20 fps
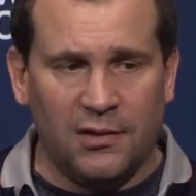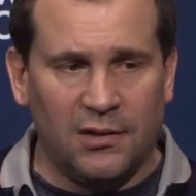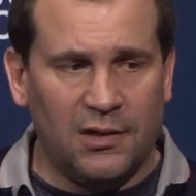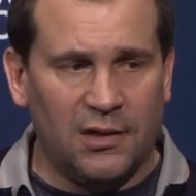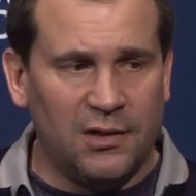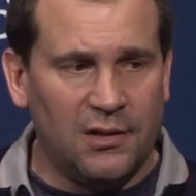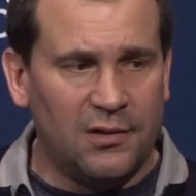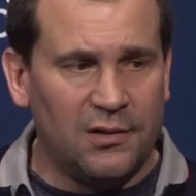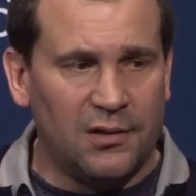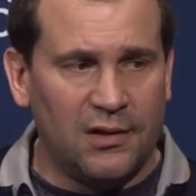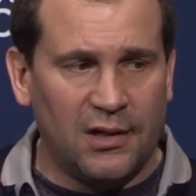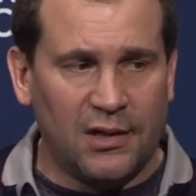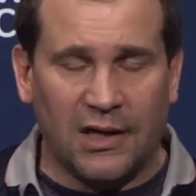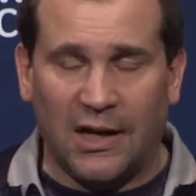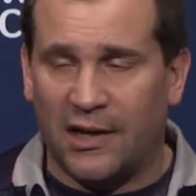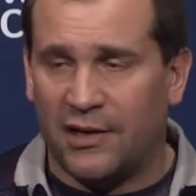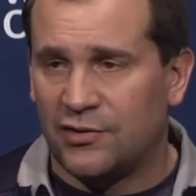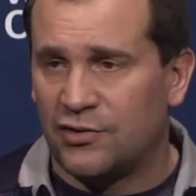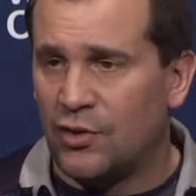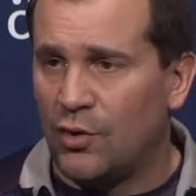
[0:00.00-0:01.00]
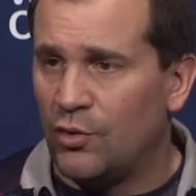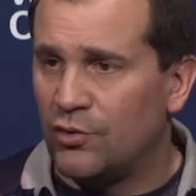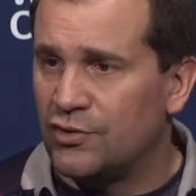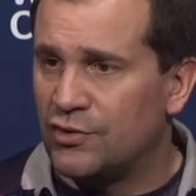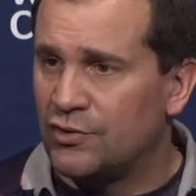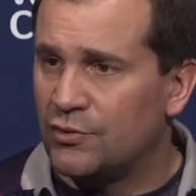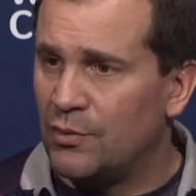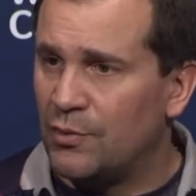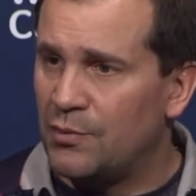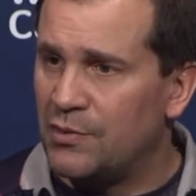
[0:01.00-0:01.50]
uh, again, as
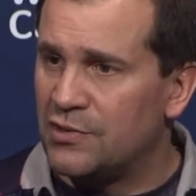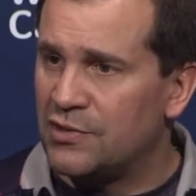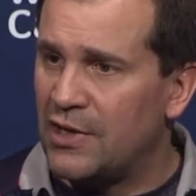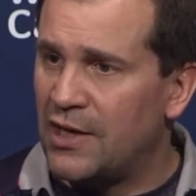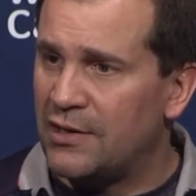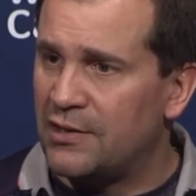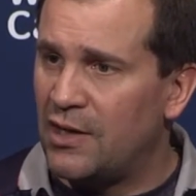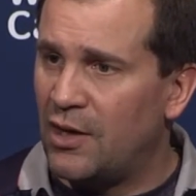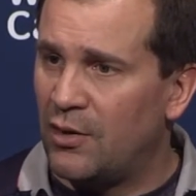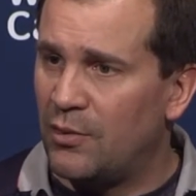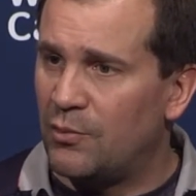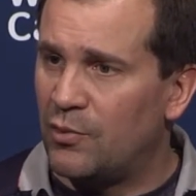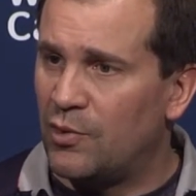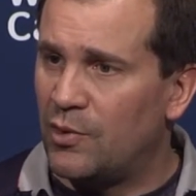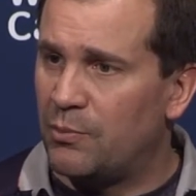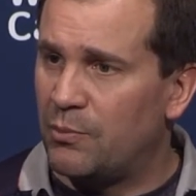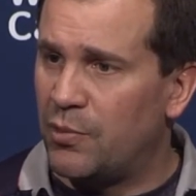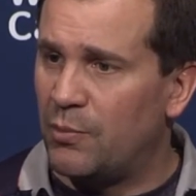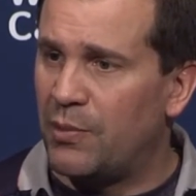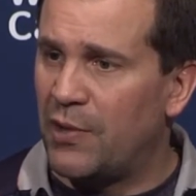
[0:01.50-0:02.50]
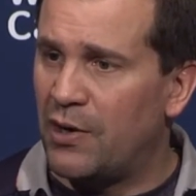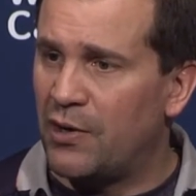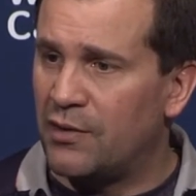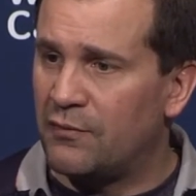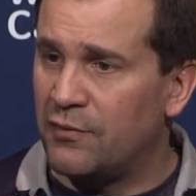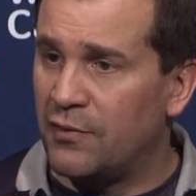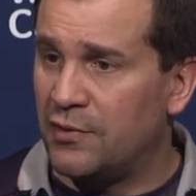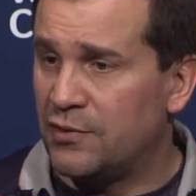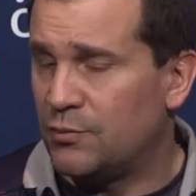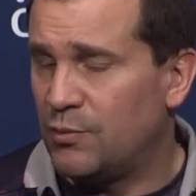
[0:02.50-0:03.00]
coaches, when we sat down and we were preparing
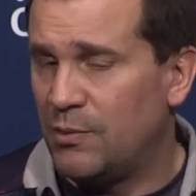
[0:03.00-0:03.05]
for this,